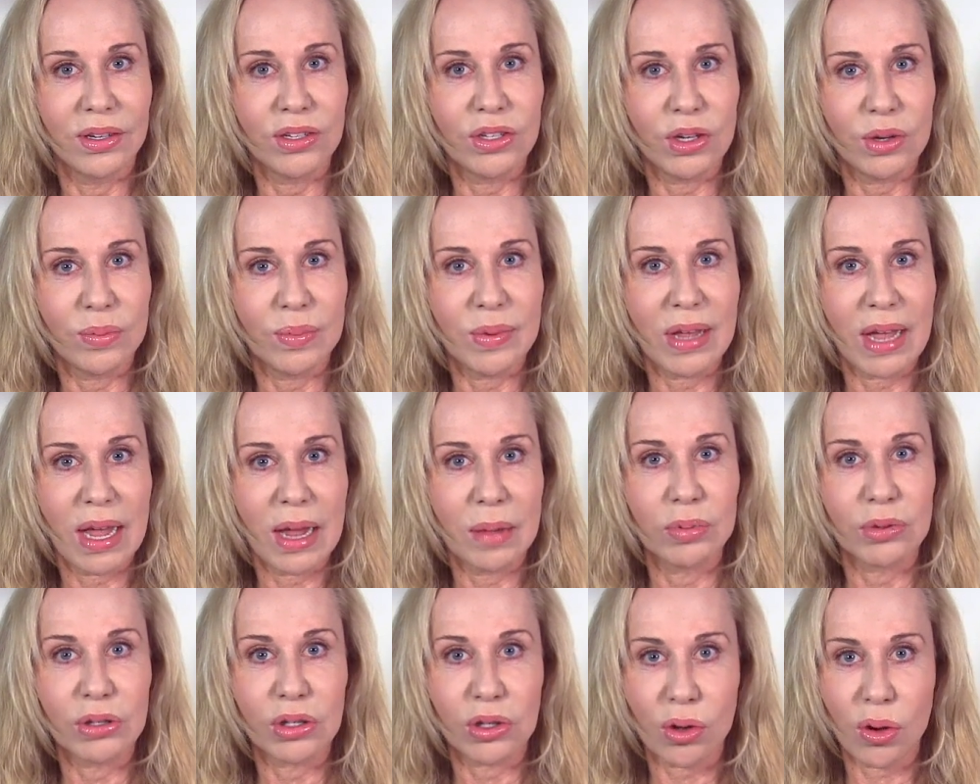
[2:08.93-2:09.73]
to be
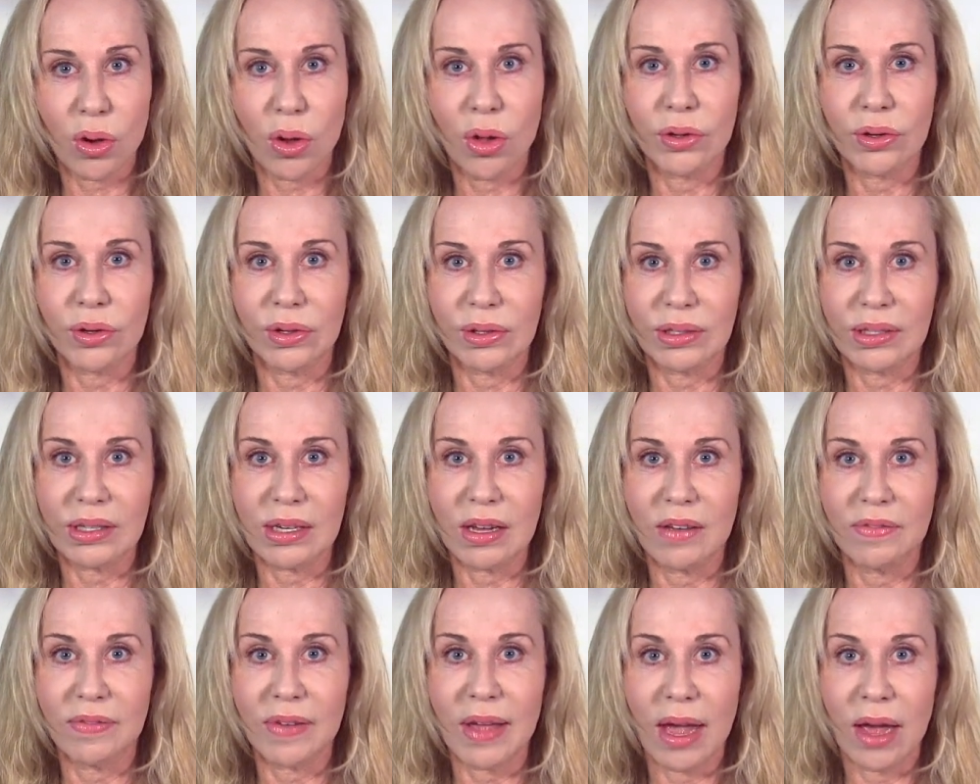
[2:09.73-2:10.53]
able to call
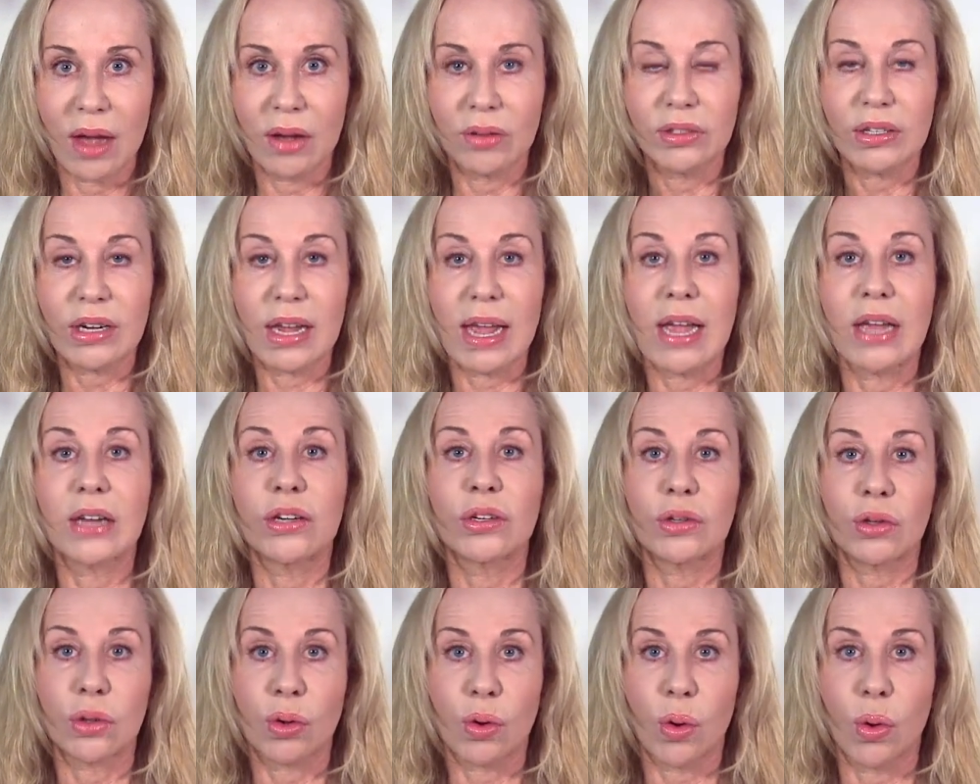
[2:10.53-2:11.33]
yourself out
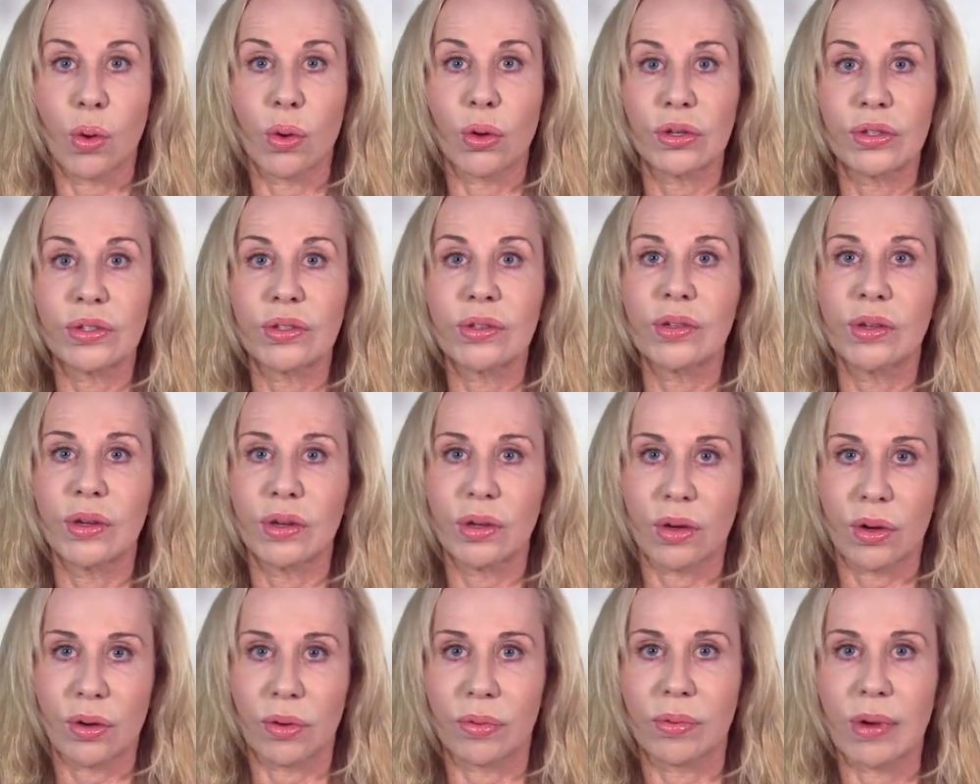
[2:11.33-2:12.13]
and
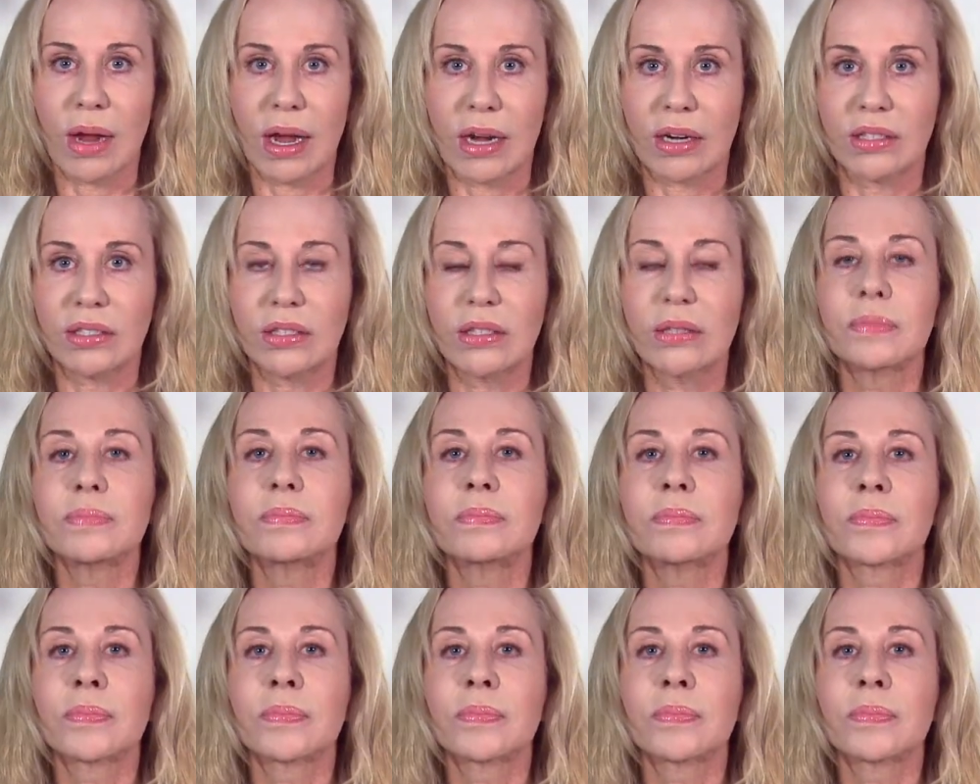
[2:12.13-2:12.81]
course correct.